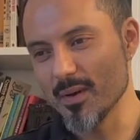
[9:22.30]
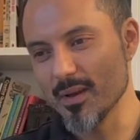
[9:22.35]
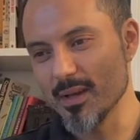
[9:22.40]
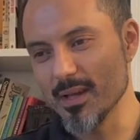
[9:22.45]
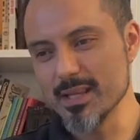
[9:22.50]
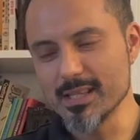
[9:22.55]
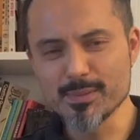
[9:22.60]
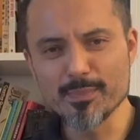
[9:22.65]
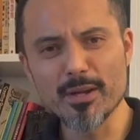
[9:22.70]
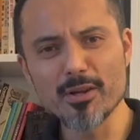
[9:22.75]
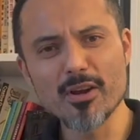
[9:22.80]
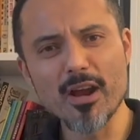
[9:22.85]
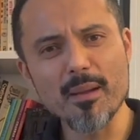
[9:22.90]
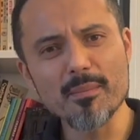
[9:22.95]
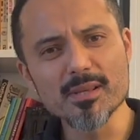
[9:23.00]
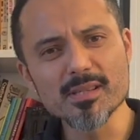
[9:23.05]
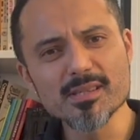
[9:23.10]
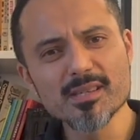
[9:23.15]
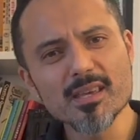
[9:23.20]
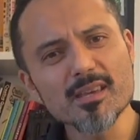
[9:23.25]
It's my
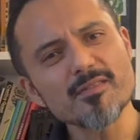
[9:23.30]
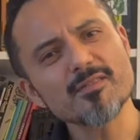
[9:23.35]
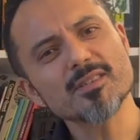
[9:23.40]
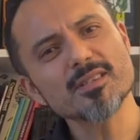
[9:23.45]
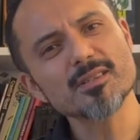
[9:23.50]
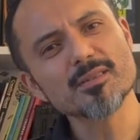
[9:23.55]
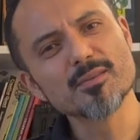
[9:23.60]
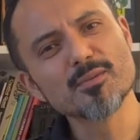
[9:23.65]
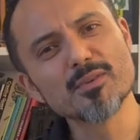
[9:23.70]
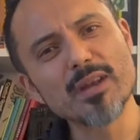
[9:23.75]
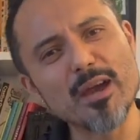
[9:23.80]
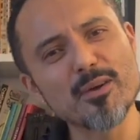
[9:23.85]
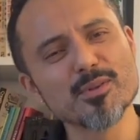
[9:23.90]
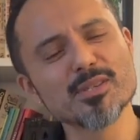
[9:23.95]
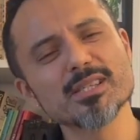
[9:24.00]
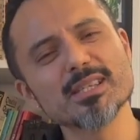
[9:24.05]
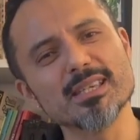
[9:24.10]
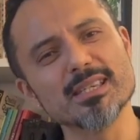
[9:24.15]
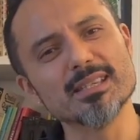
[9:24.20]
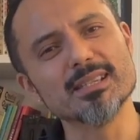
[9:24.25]
grandma's gift. When I was
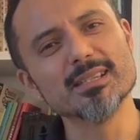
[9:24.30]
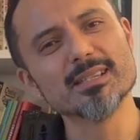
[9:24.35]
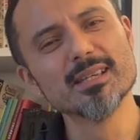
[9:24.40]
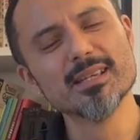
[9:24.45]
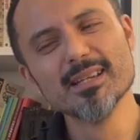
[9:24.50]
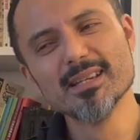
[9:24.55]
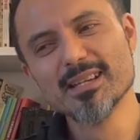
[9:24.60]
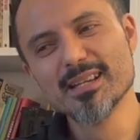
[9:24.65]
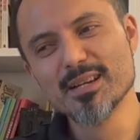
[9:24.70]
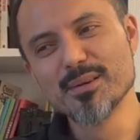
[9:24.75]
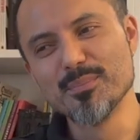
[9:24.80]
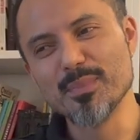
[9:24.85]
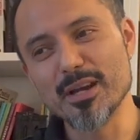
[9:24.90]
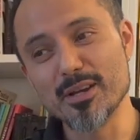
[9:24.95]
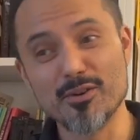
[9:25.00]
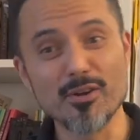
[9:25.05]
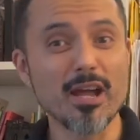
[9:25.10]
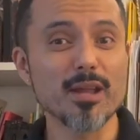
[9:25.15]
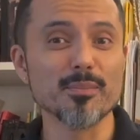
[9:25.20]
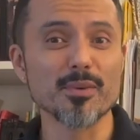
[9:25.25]
a kid, my
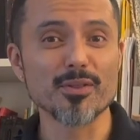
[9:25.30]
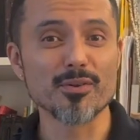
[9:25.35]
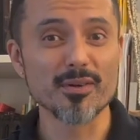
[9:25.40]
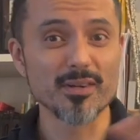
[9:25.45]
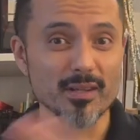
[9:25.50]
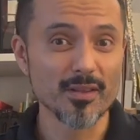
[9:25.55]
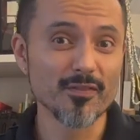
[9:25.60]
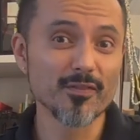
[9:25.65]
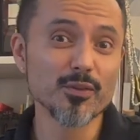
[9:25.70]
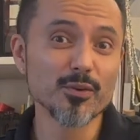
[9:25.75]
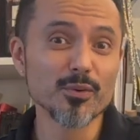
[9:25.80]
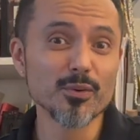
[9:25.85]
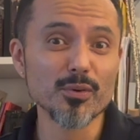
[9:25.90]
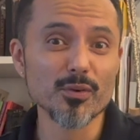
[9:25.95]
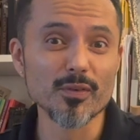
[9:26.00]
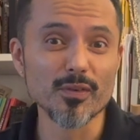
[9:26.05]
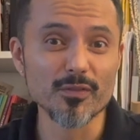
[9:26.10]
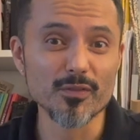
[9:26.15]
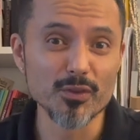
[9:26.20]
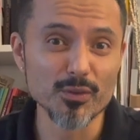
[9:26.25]
grandmother, and a few
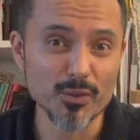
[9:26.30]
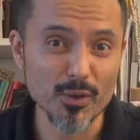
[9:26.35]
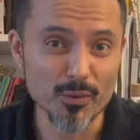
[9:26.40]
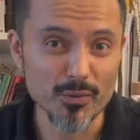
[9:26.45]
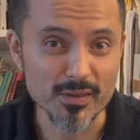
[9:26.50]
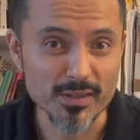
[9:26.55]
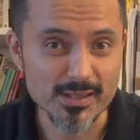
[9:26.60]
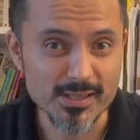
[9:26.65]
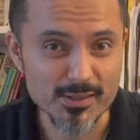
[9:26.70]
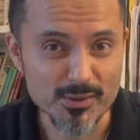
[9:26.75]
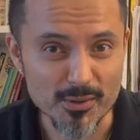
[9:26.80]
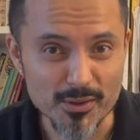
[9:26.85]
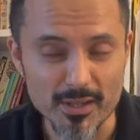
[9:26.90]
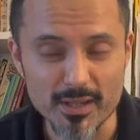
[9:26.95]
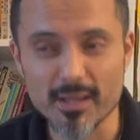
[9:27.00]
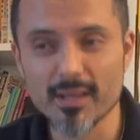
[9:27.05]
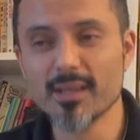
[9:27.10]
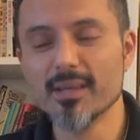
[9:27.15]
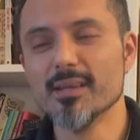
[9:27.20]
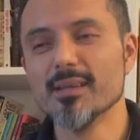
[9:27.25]
of you know this story,
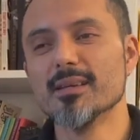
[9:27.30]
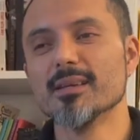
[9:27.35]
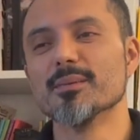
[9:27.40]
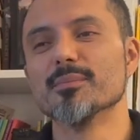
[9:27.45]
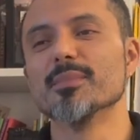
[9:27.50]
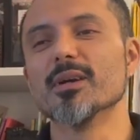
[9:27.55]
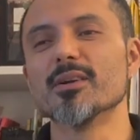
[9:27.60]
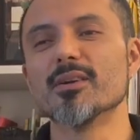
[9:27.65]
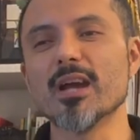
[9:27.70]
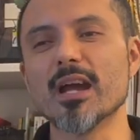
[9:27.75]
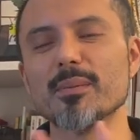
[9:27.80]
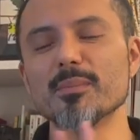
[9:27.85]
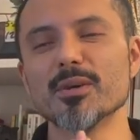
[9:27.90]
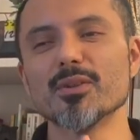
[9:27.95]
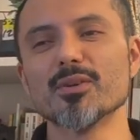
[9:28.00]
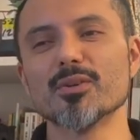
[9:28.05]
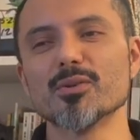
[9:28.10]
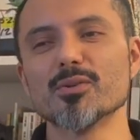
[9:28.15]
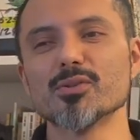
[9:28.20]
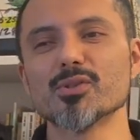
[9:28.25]
my
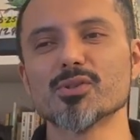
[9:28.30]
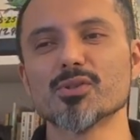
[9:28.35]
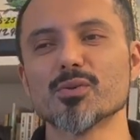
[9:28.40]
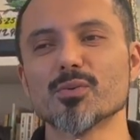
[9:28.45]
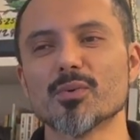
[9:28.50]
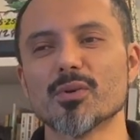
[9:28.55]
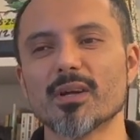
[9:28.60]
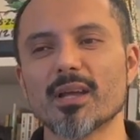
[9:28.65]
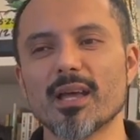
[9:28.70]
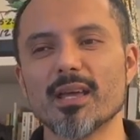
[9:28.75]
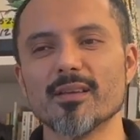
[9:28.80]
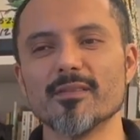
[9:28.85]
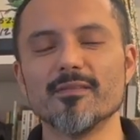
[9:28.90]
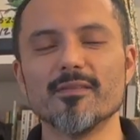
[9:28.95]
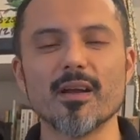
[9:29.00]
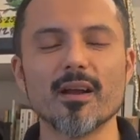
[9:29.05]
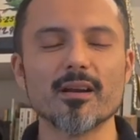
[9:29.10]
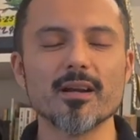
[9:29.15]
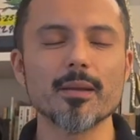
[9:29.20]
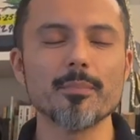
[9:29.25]
grandmother used to work at a
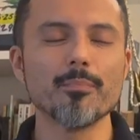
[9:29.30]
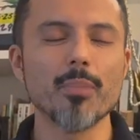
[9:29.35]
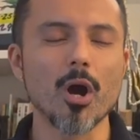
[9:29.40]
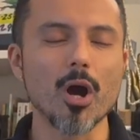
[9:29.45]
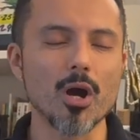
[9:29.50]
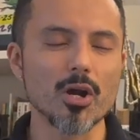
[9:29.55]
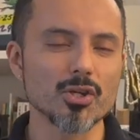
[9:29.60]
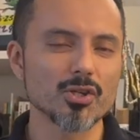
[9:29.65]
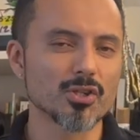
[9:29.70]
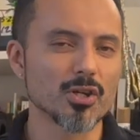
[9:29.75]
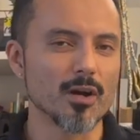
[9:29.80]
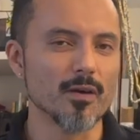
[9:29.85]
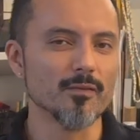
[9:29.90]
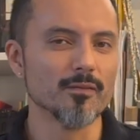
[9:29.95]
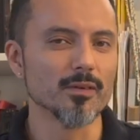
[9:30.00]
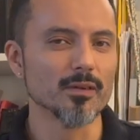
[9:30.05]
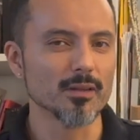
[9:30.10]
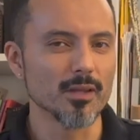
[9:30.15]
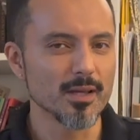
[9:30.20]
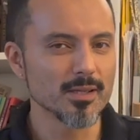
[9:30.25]
very posh
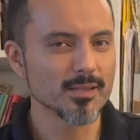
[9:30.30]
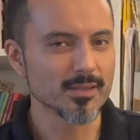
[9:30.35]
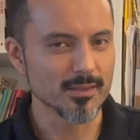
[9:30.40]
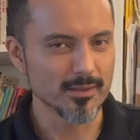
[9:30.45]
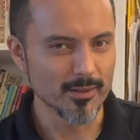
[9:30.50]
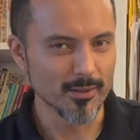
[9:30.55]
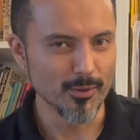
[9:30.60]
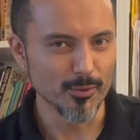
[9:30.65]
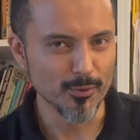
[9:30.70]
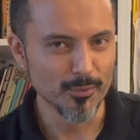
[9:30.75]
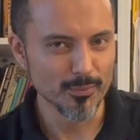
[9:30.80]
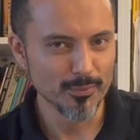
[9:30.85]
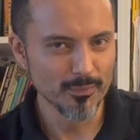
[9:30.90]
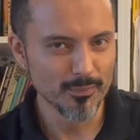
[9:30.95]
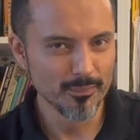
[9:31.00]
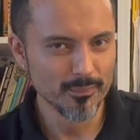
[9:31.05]
convalescent home,